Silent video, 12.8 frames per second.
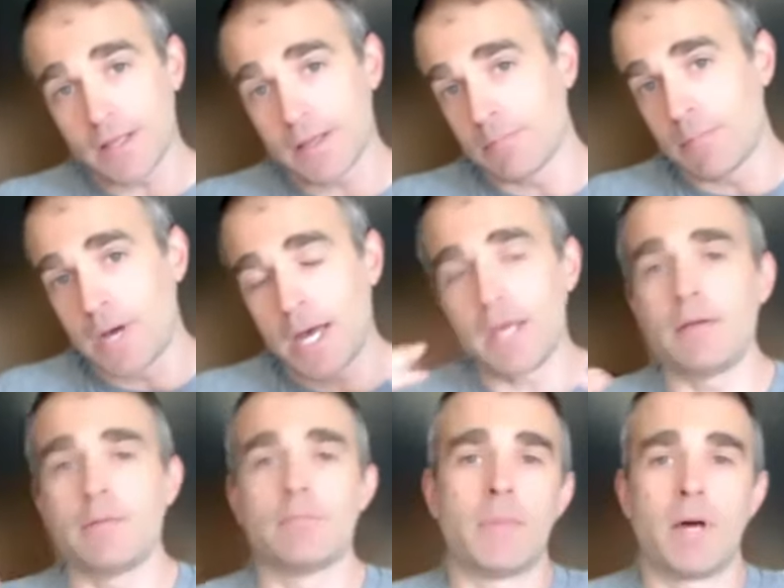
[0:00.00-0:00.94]

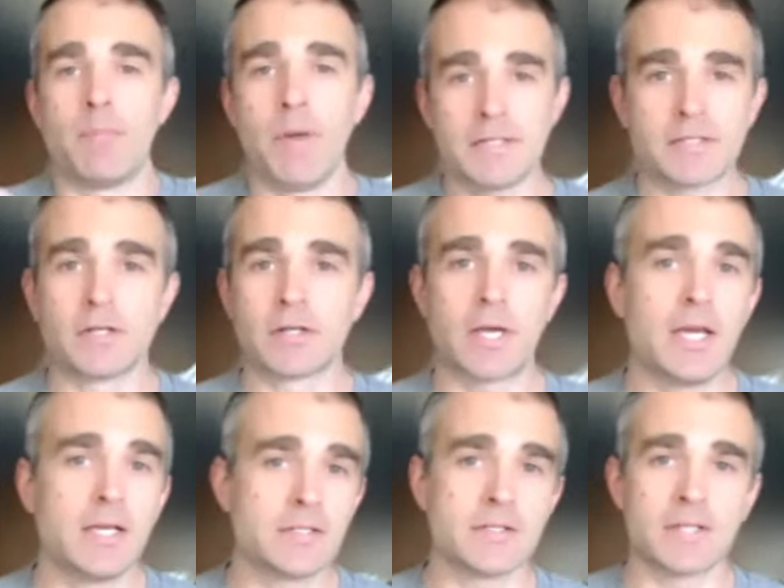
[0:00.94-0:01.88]
my base under
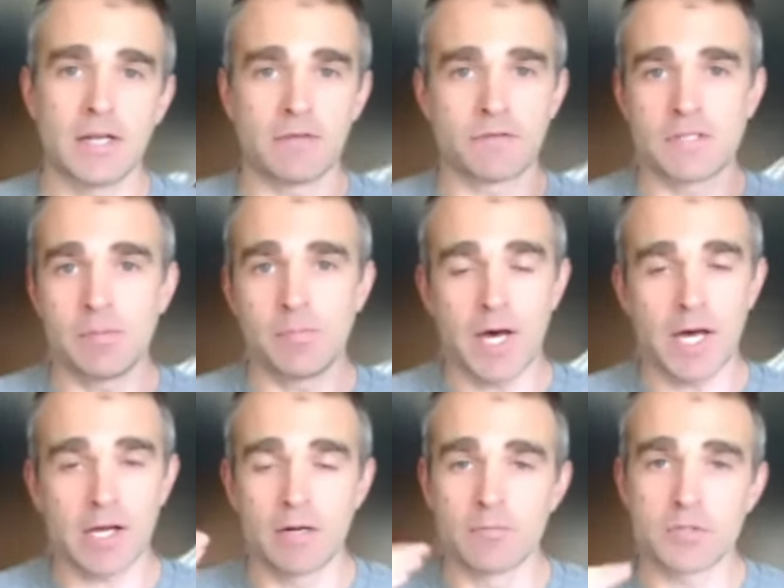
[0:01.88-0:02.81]
case is that if
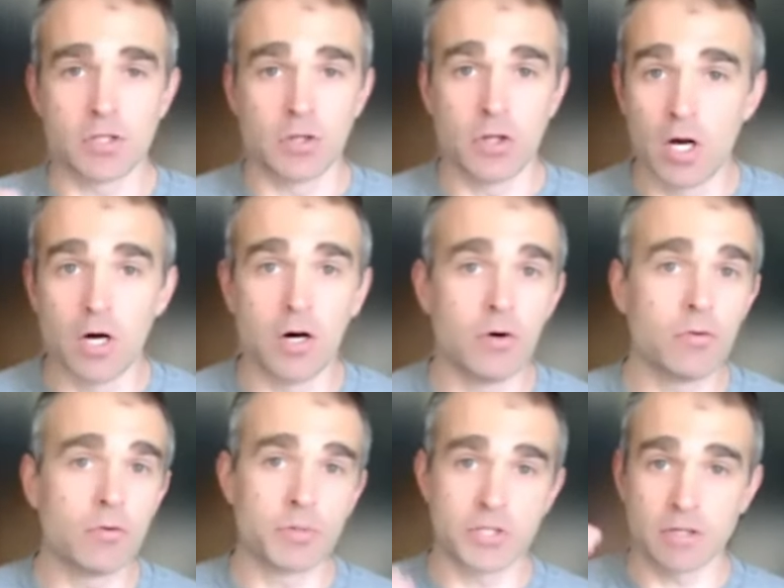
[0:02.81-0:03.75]
CPI comes in
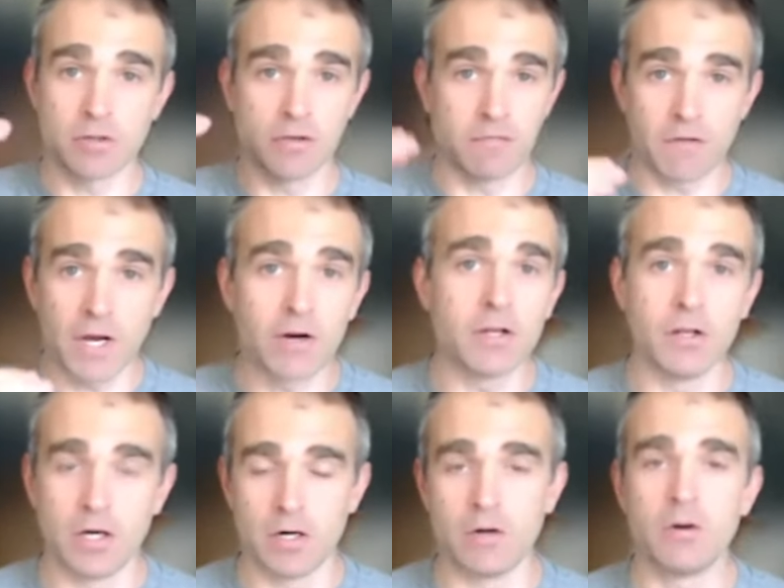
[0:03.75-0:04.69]
low, particularly very
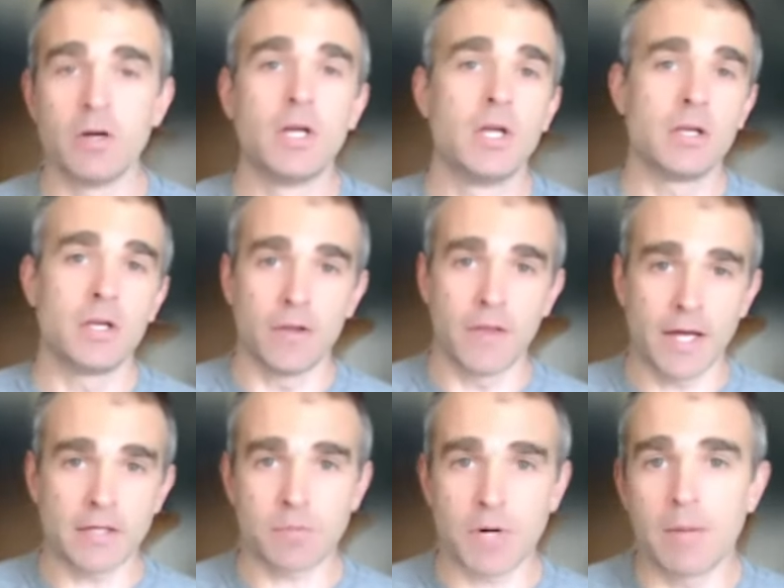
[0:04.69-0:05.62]
low,
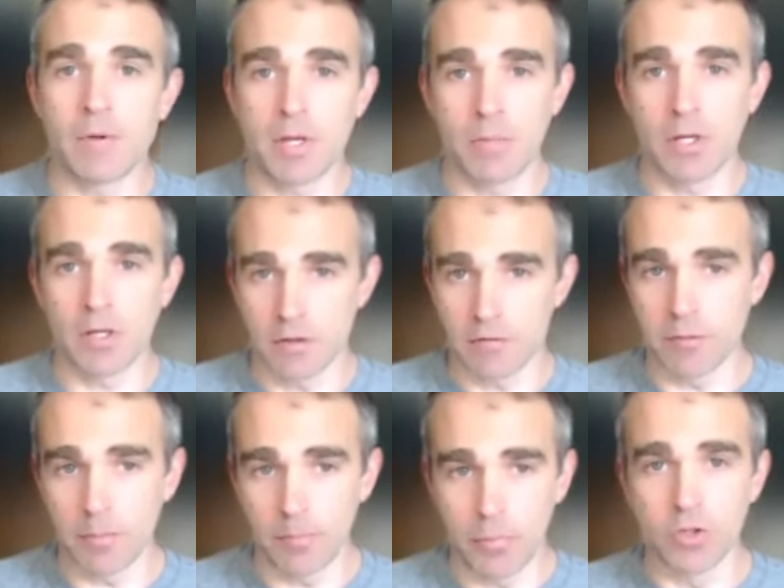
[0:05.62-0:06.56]
that's probably going to be a little bit
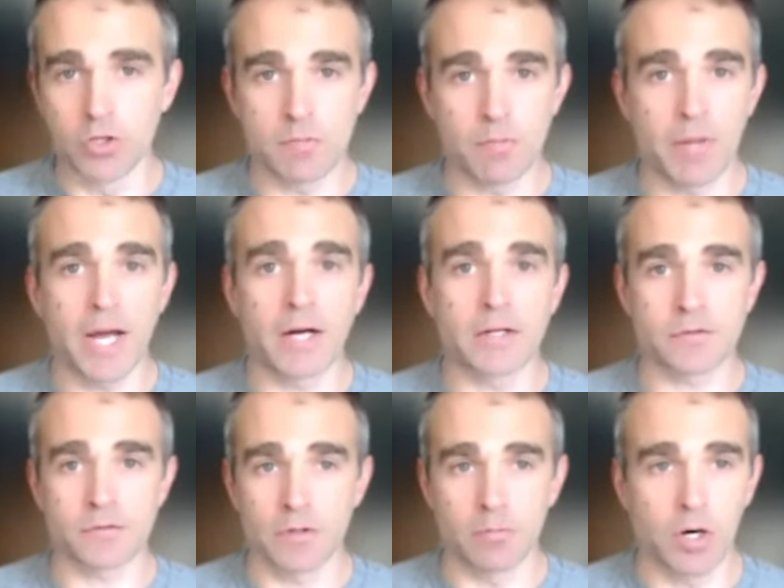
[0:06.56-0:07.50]
of a bullish bounce
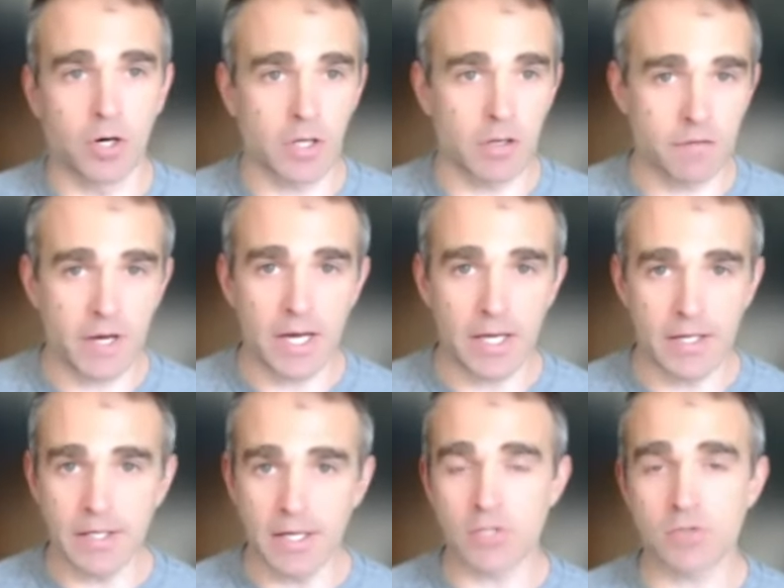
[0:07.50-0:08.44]
for the market, if I had
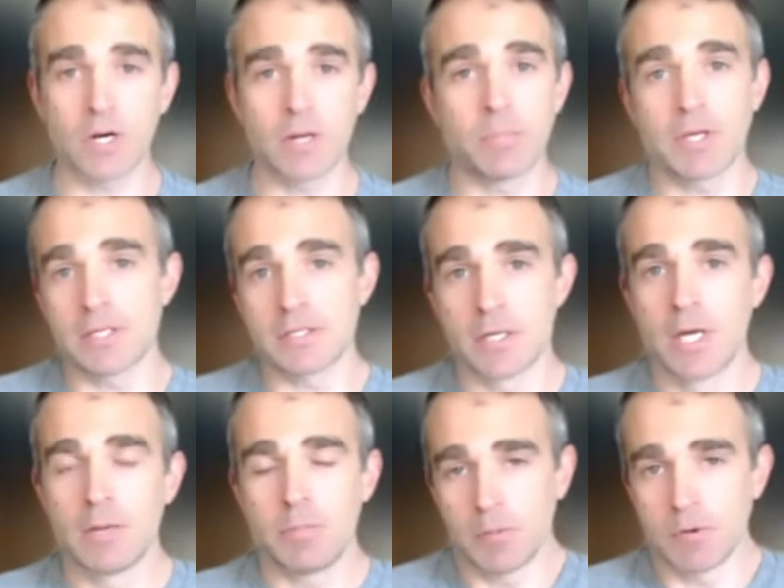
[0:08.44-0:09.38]
to guess, right? Because
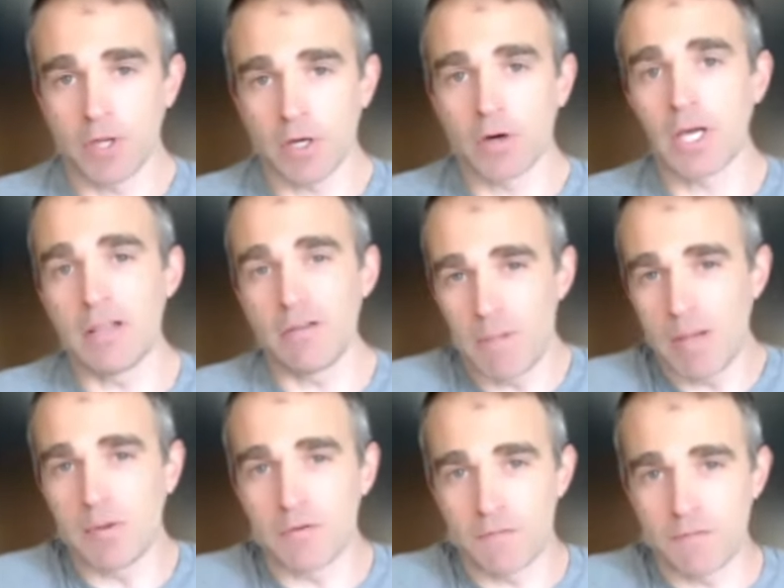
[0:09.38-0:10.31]
people think, okay, that
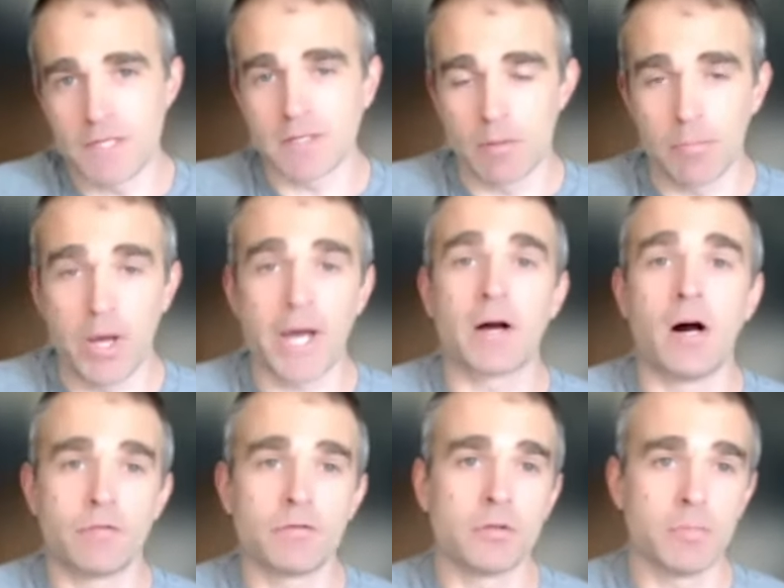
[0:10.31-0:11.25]
maybe the Fed's going to back
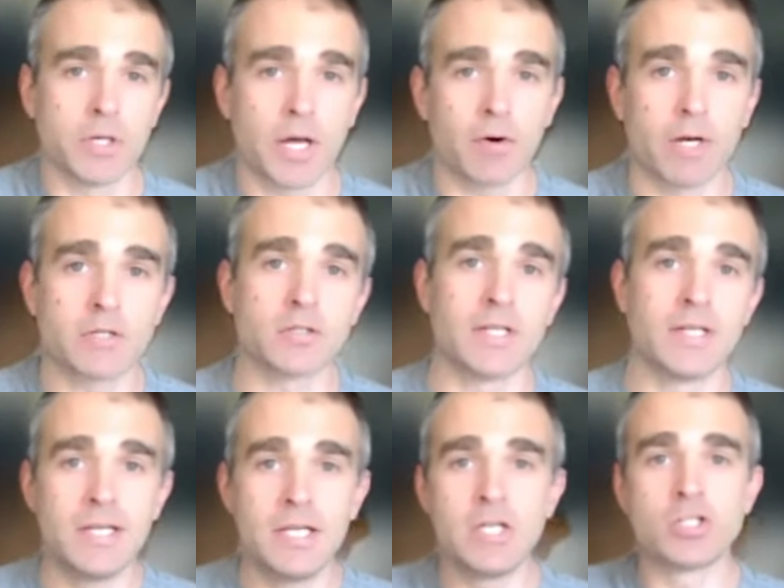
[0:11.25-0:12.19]
off a little bit now, right? So the
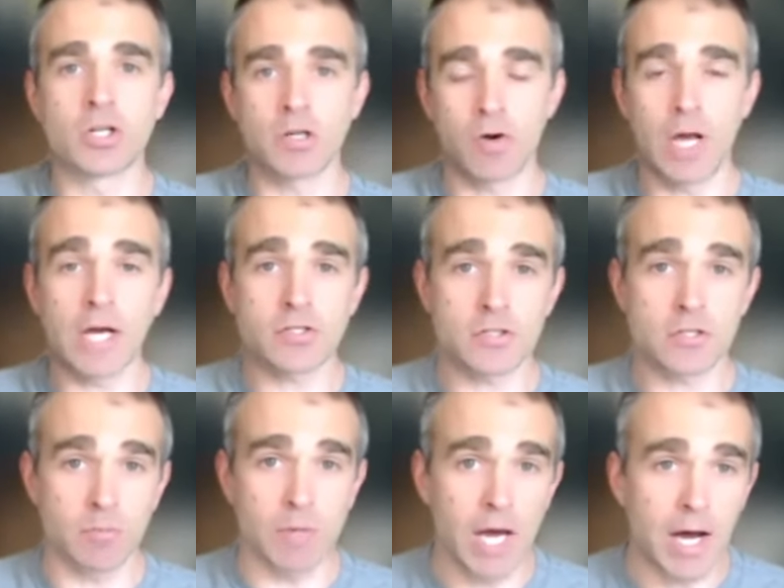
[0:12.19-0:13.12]
knee-jerk reaction is
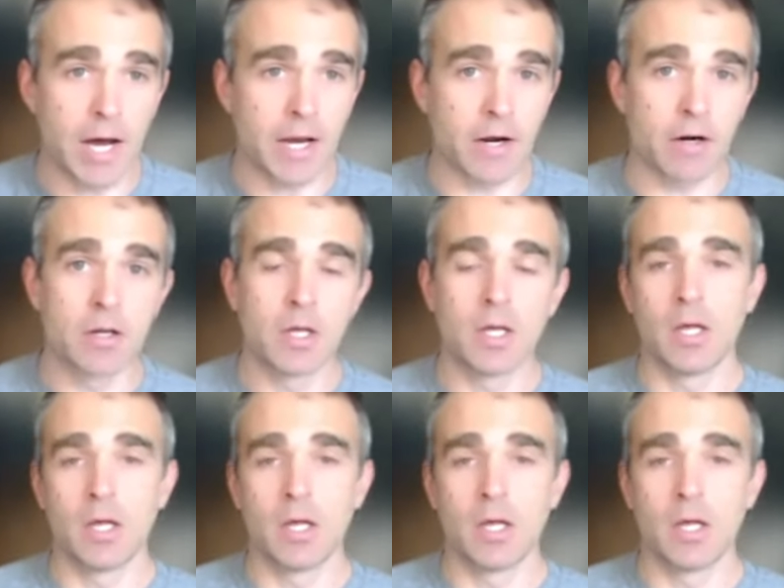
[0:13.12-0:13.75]
going to be higher.